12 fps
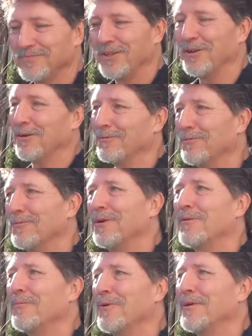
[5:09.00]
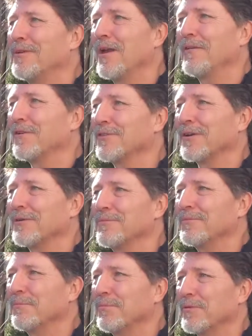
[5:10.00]
you know, none of us are
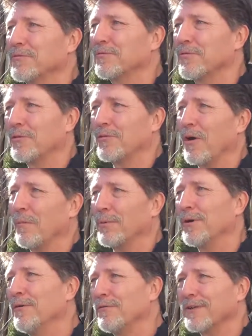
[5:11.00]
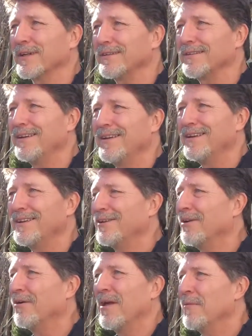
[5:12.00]
so-called perfect,
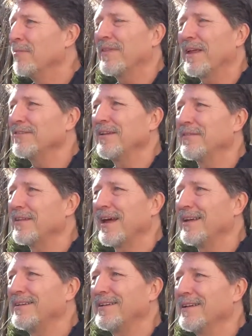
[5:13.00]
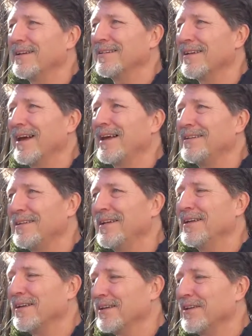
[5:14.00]
you know, but that's not the idea. The
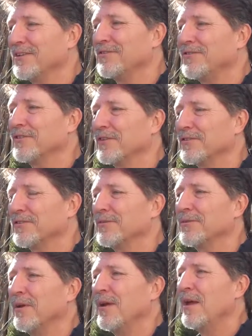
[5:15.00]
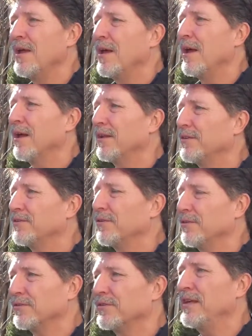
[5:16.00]
idea is just
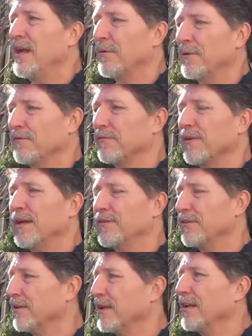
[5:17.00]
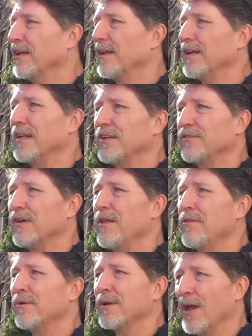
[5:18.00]
to see our reflection in each
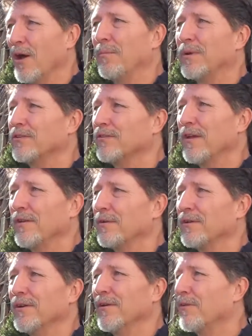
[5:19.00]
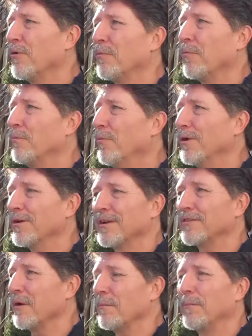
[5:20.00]
other and help each other. You know, the
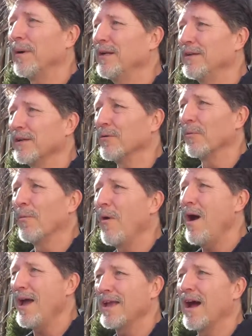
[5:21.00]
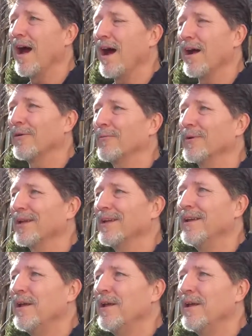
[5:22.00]
world is abundant. Why are we